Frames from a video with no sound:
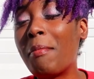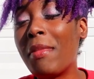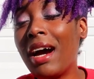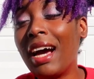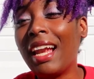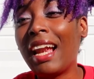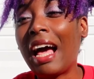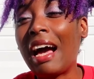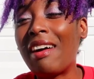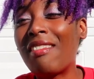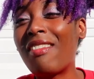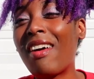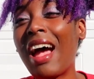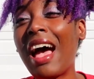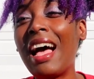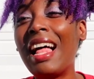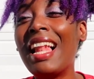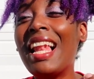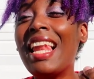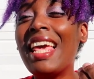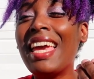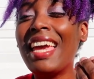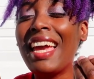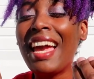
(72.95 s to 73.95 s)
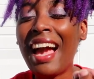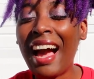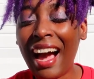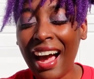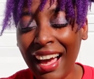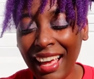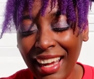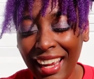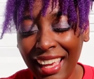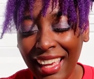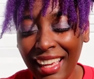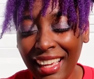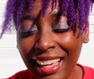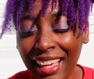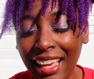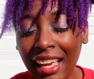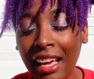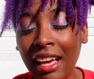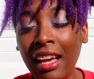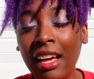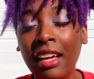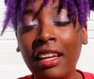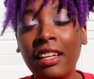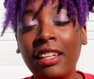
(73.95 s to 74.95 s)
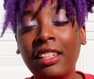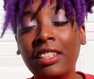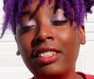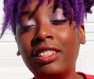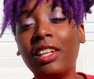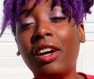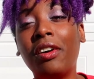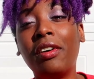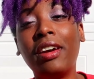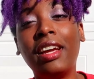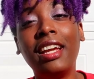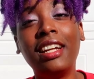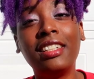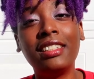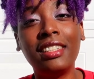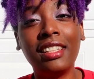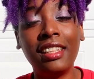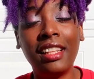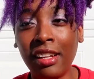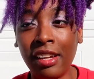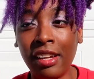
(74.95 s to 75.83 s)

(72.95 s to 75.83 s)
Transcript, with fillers: but I finally got it. So here's the